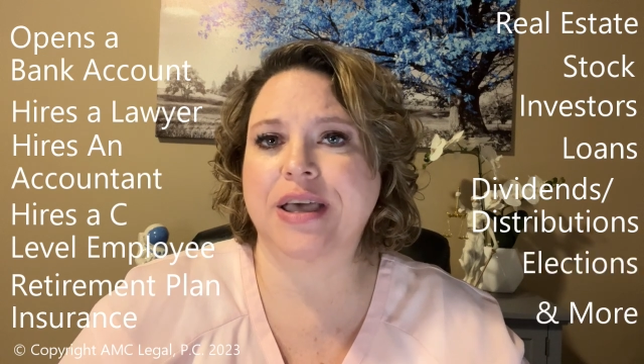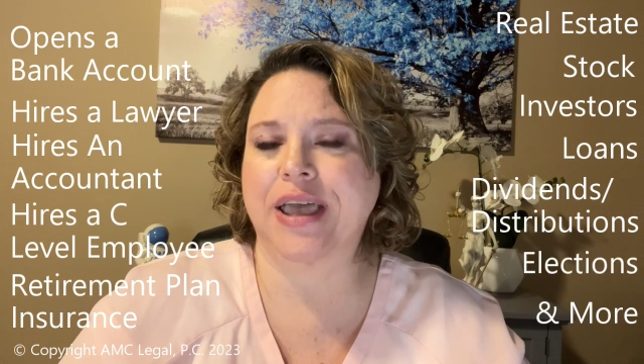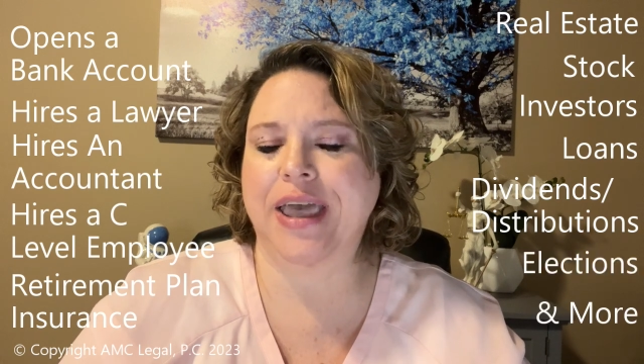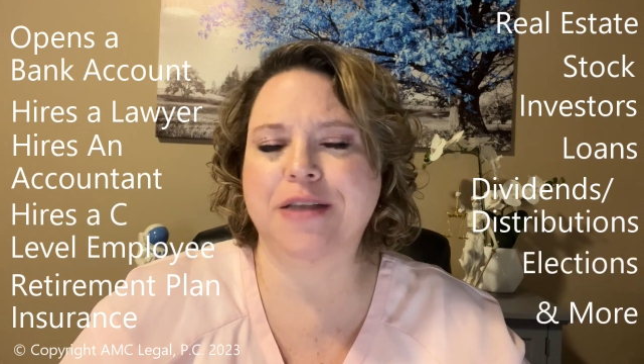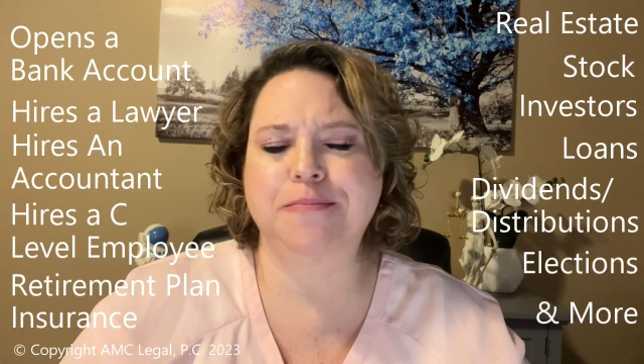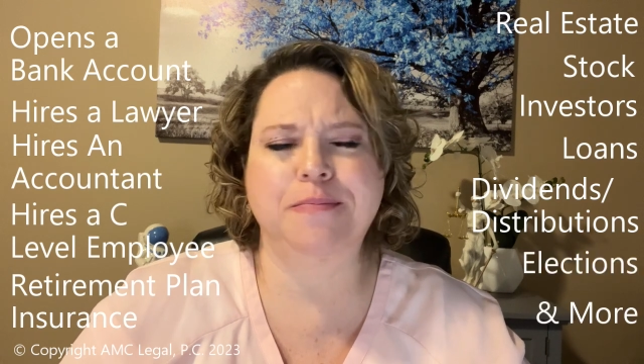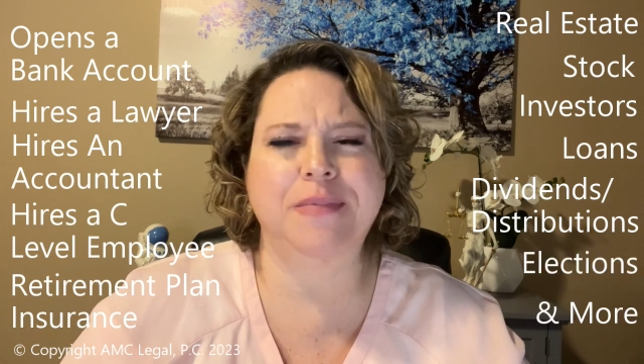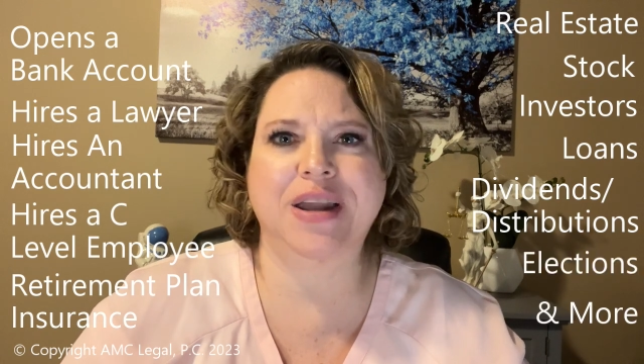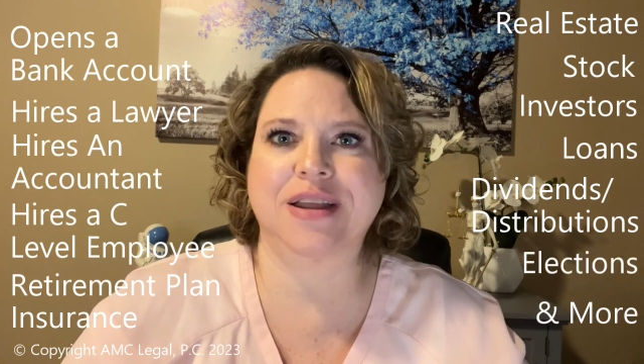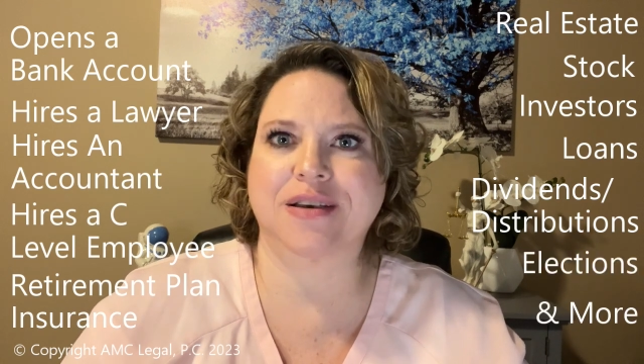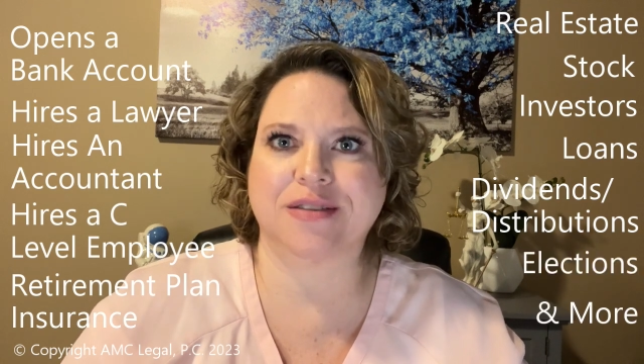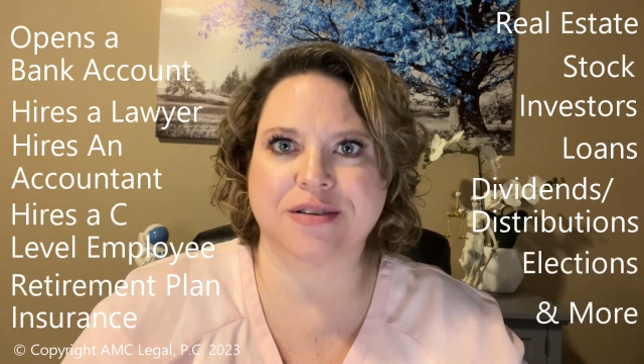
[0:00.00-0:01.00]
and
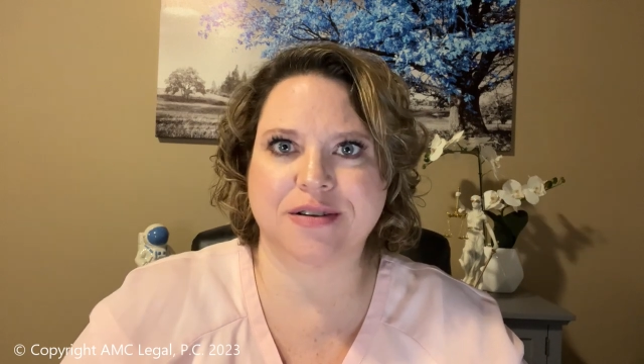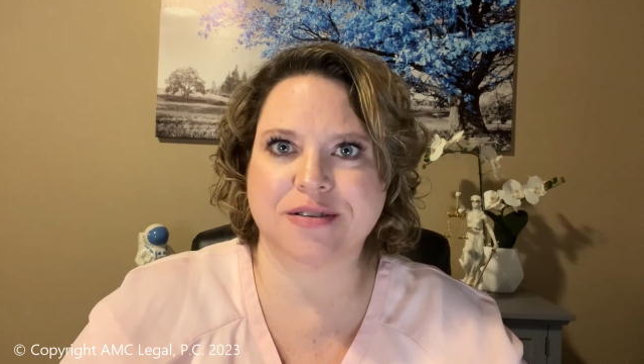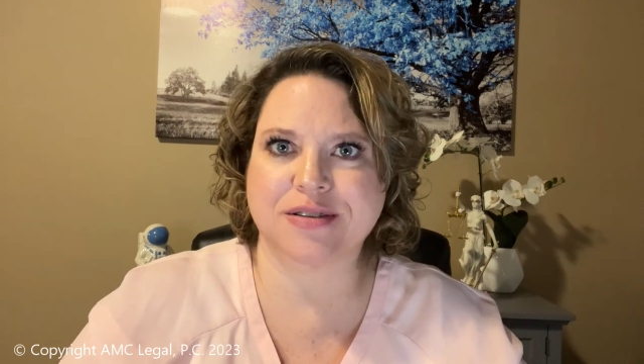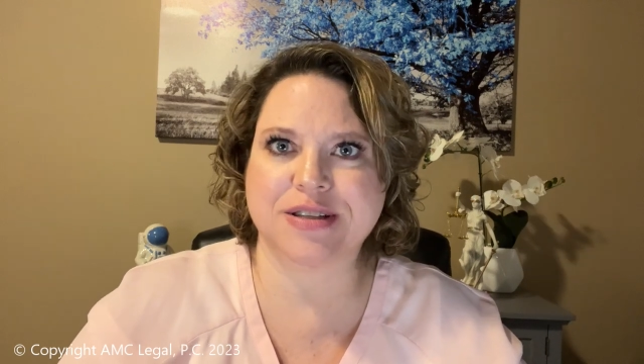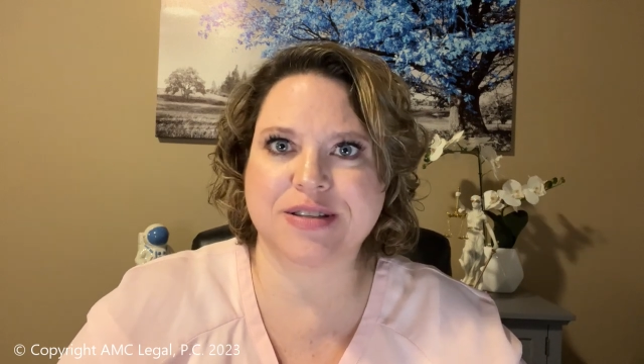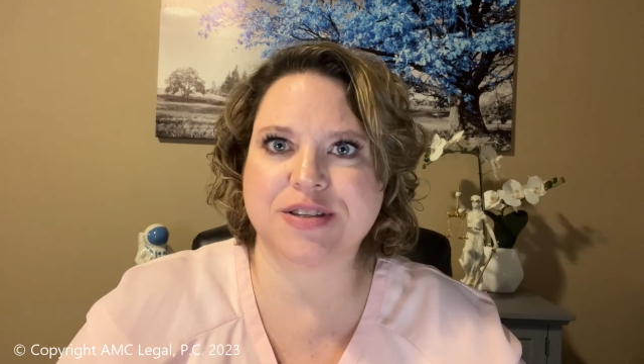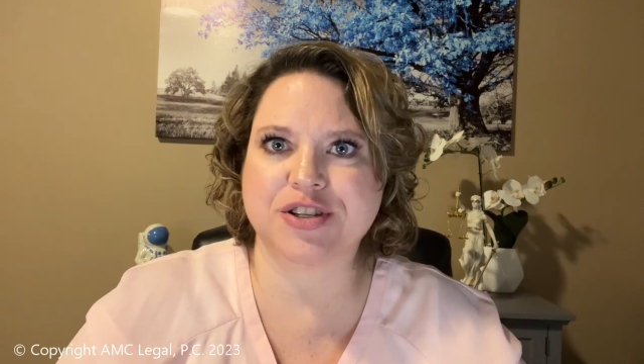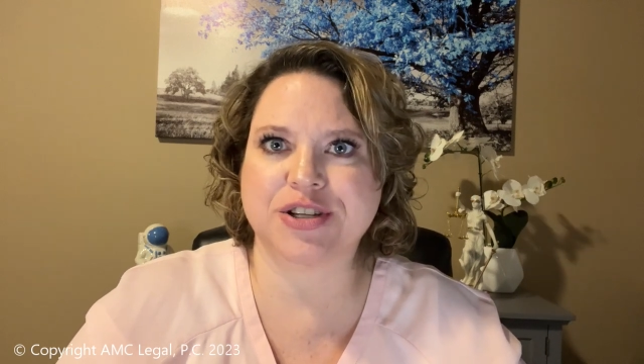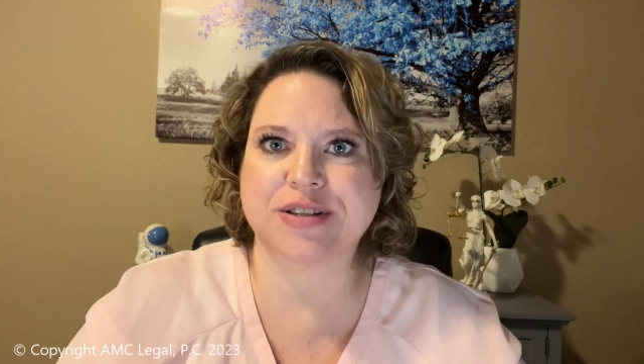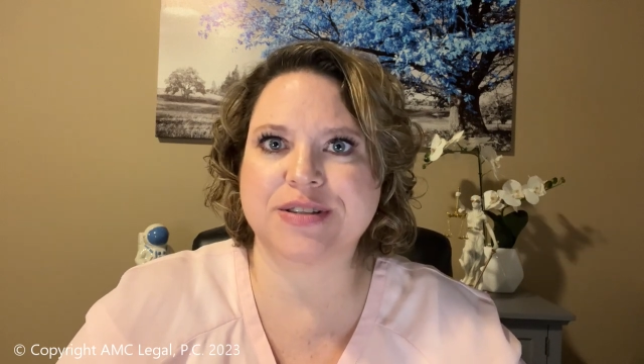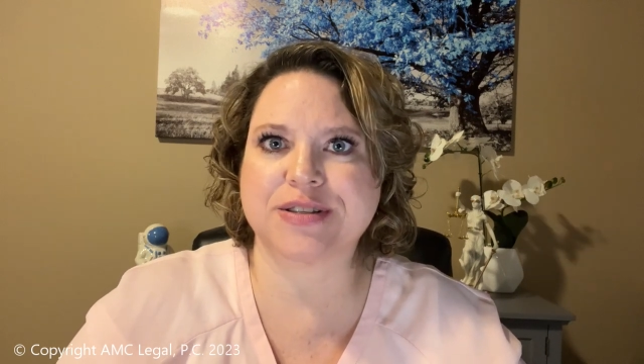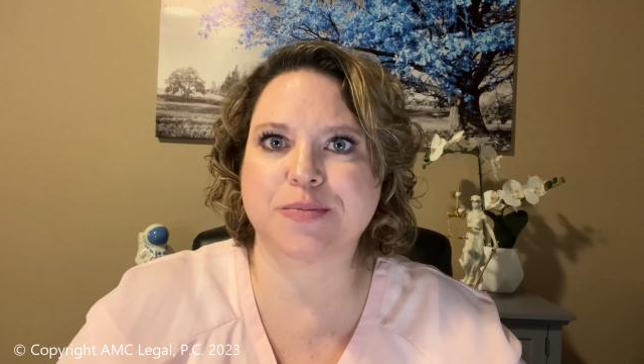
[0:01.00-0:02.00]
many other
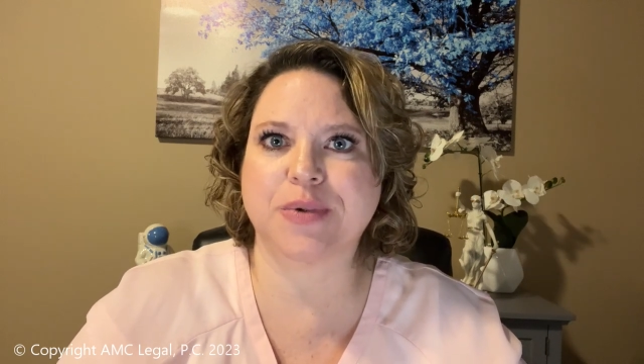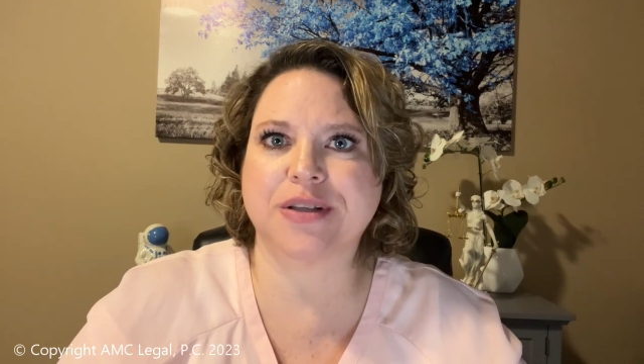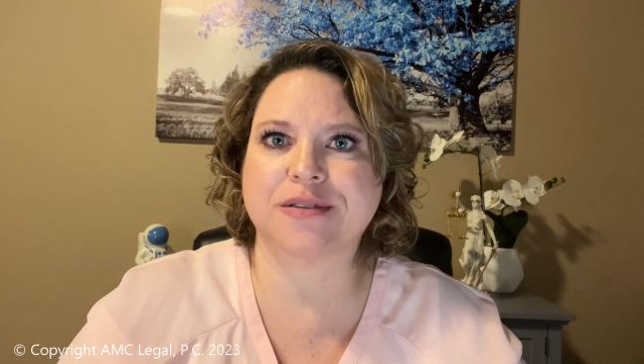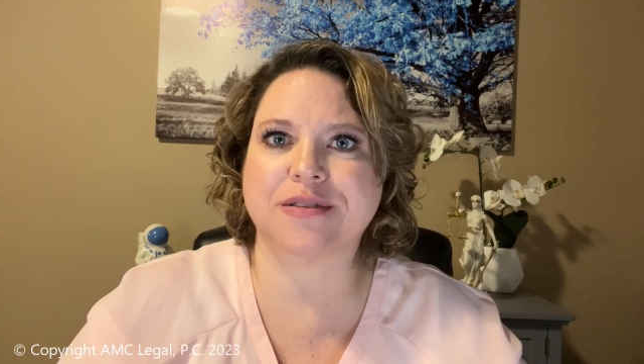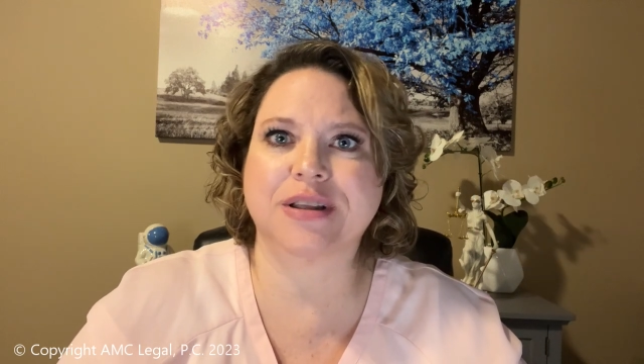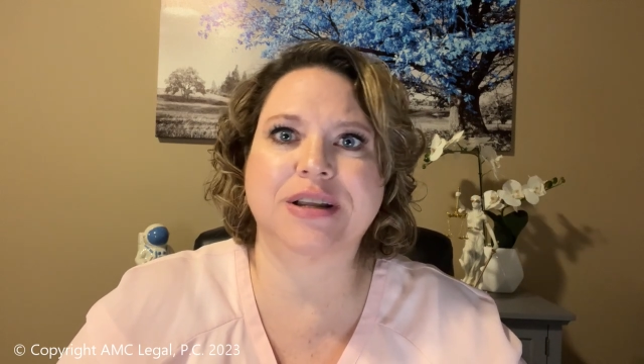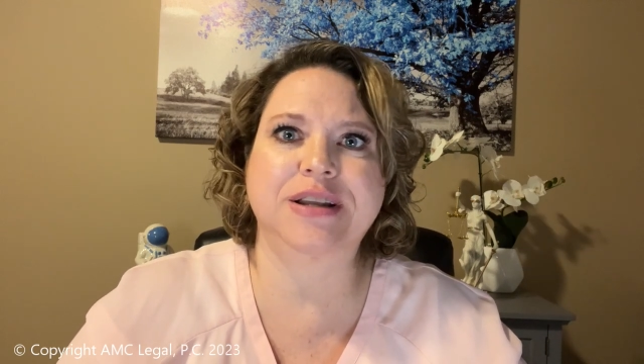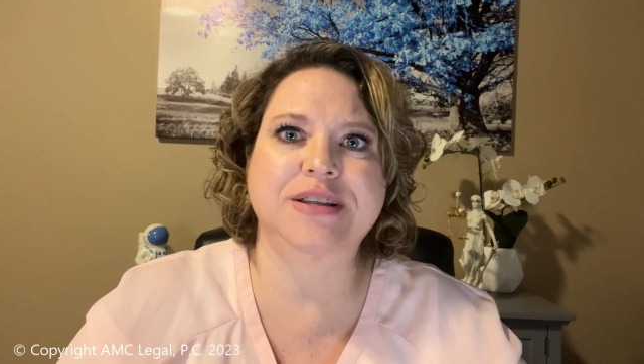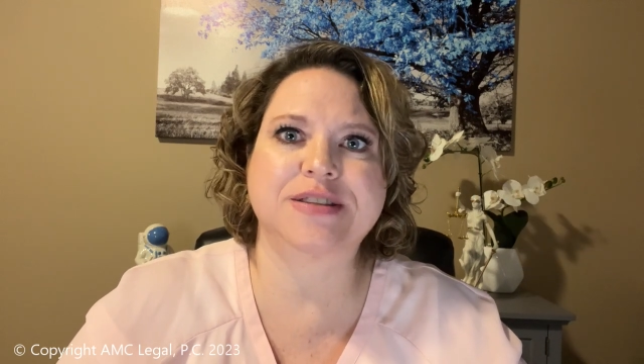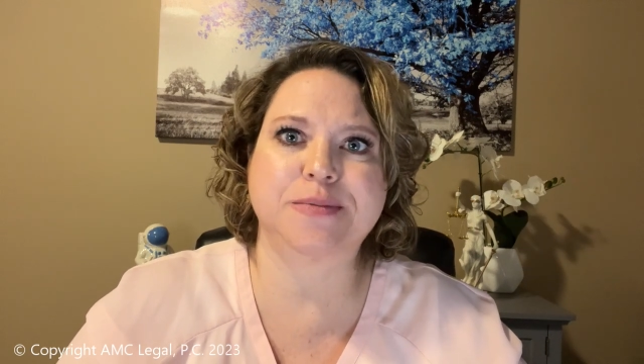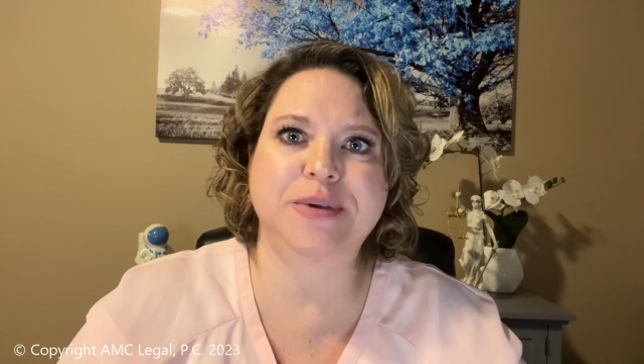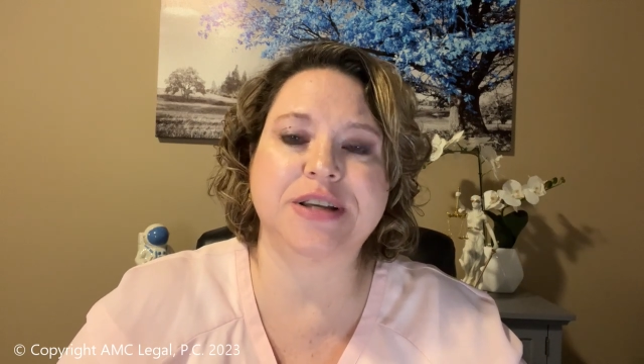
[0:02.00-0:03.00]
decisions, well, then it
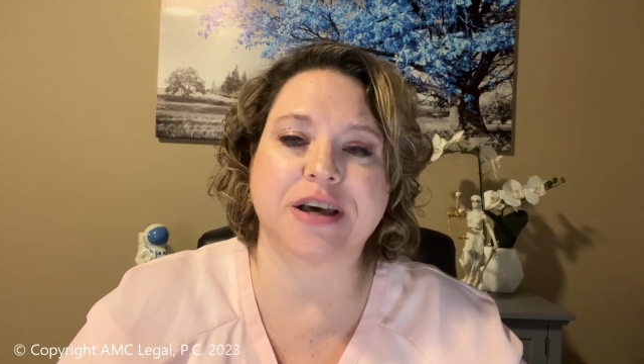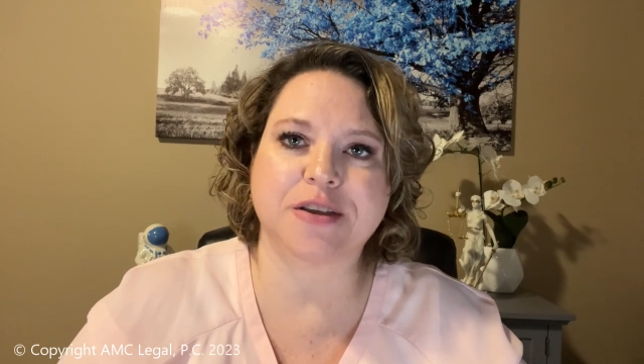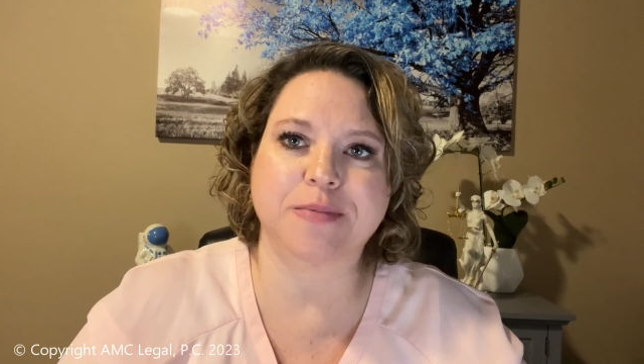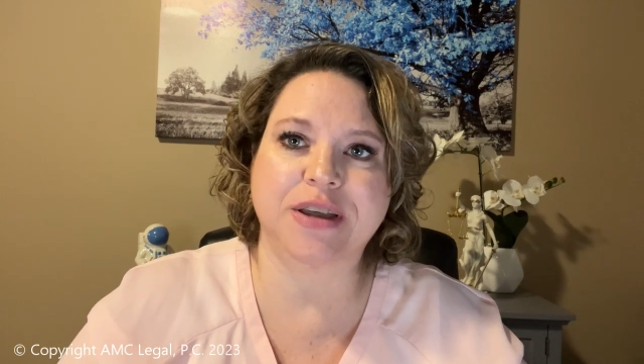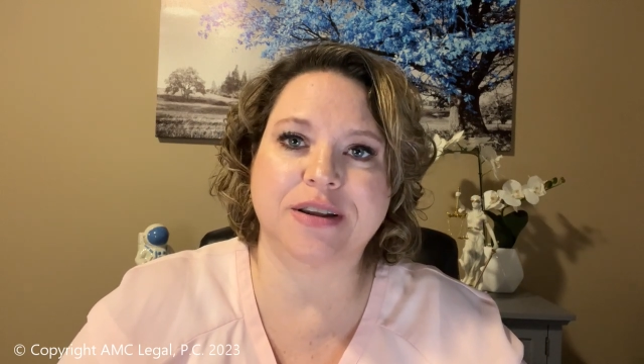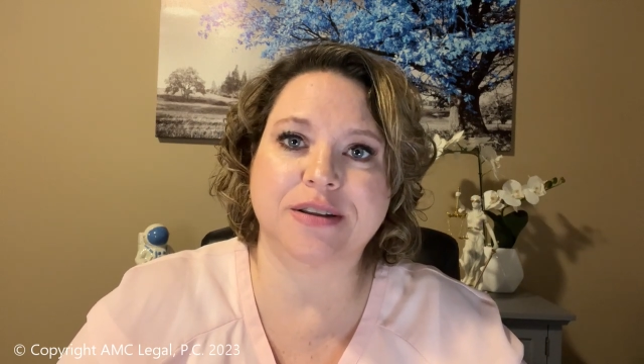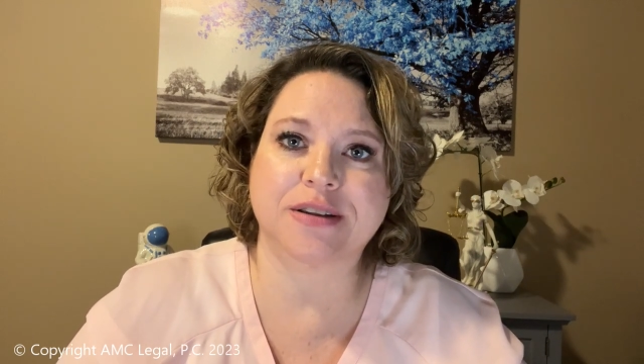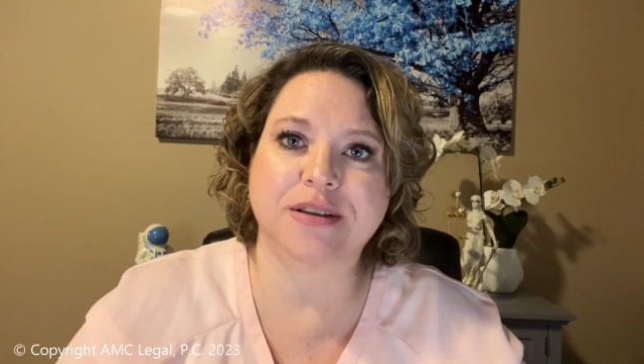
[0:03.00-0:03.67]
needs to be documented